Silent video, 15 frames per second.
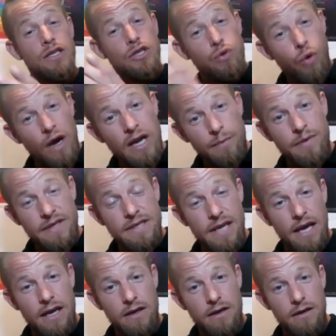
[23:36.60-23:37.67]

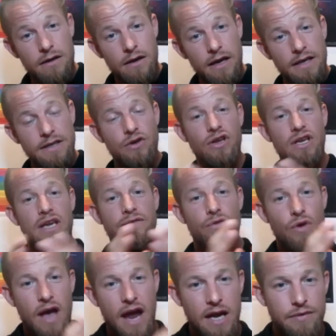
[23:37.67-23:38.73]
20% is going to give you
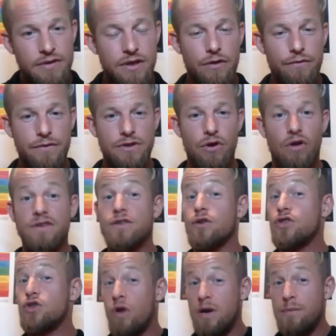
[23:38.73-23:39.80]
80% of the results. So
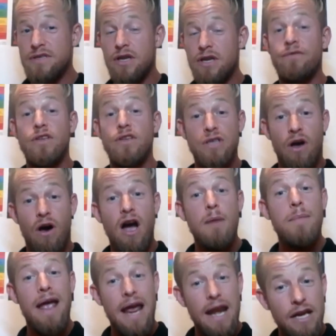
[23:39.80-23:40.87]
20% of your
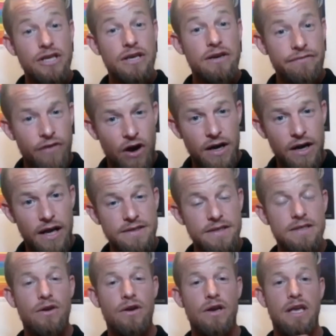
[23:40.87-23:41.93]
time, energy, and finance is
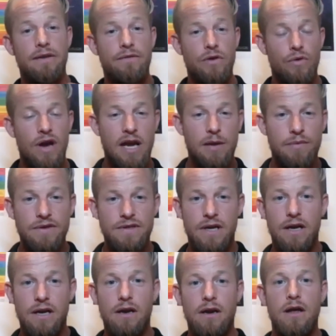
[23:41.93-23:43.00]
going to give you an
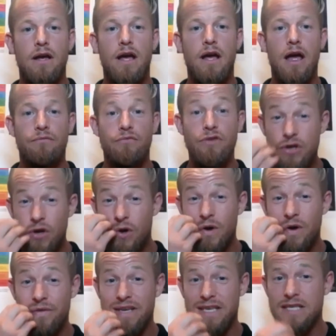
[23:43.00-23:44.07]
80% return on
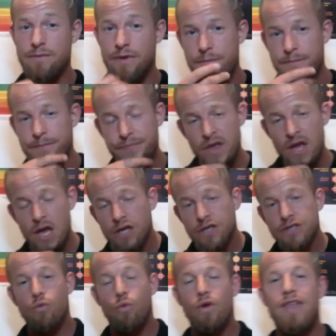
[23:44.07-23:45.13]
investment.
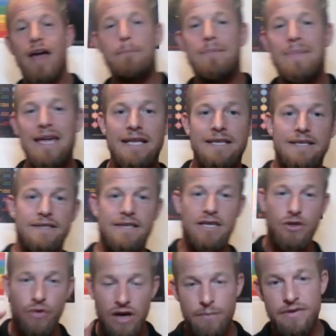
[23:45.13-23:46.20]
So what that means is that
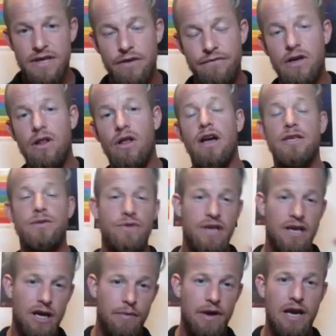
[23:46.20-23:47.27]
20% of your clients will
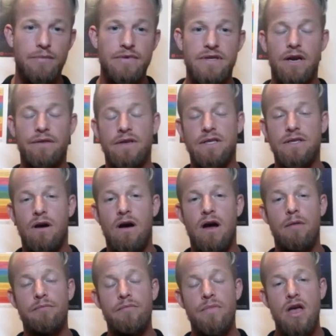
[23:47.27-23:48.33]
take up 80% of your
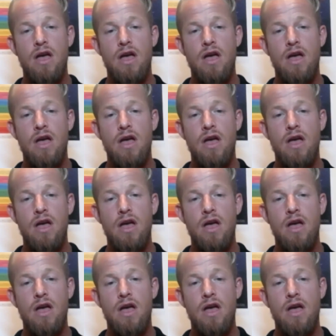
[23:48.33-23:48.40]
time,